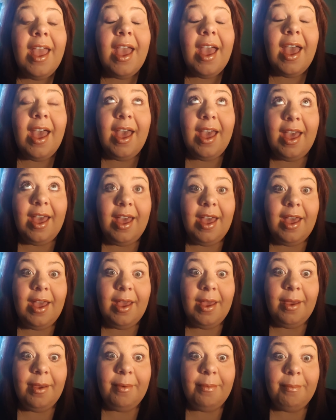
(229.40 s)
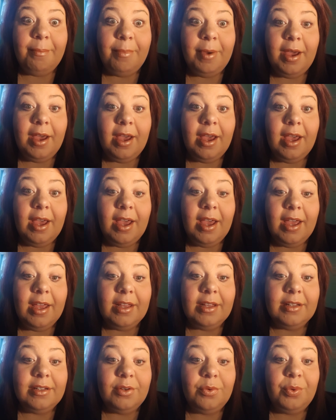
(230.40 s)

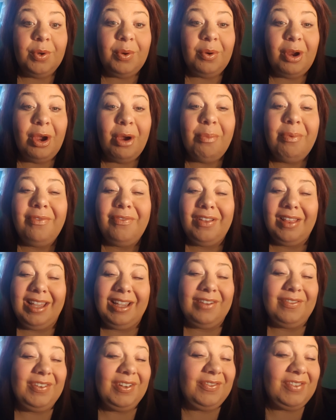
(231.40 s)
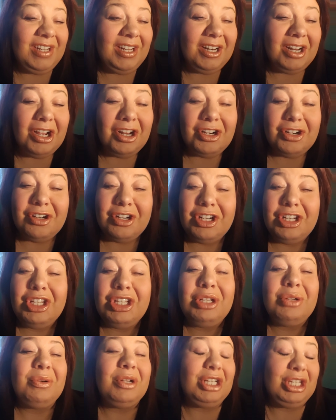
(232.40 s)
but we were hoping for like a 1,500
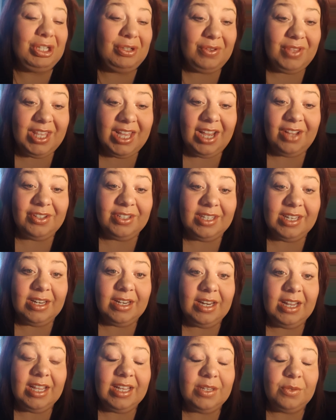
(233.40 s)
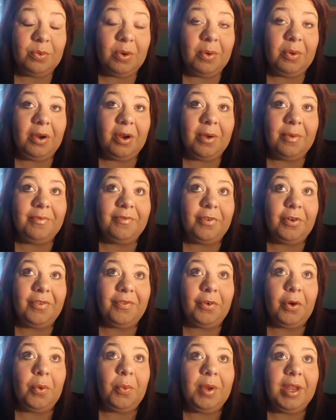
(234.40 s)
to a 2,000 is what we were hoping
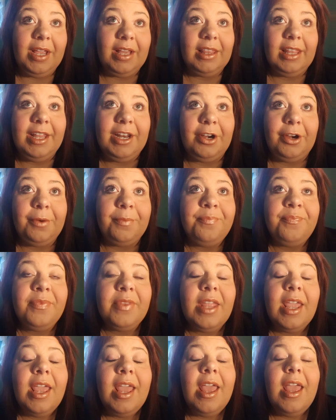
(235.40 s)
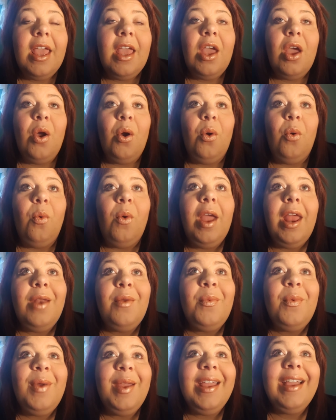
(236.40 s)
for a week later.
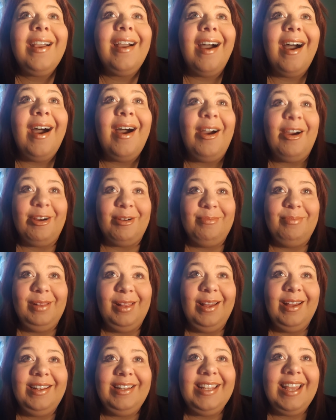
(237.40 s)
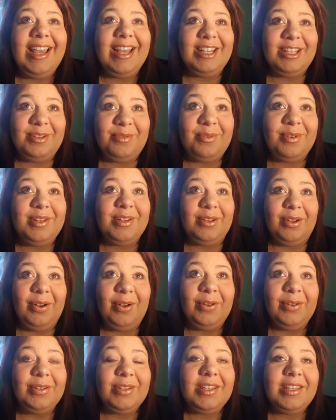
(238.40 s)
When we got our blood test
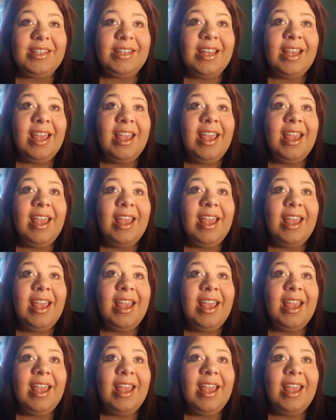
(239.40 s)
results,